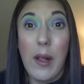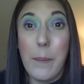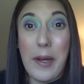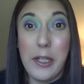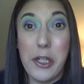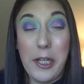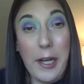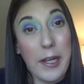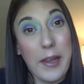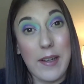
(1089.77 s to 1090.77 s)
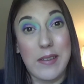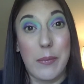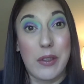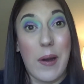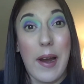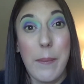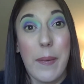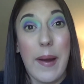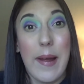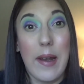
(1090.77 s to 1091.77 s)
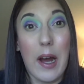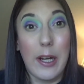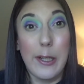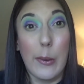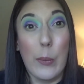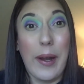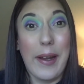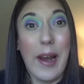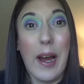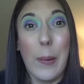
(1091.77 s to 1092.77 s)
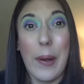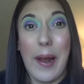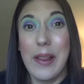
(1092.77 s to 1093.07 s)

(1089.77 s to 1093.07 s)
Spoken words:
Make sure you hit that subscribe button on your way out, and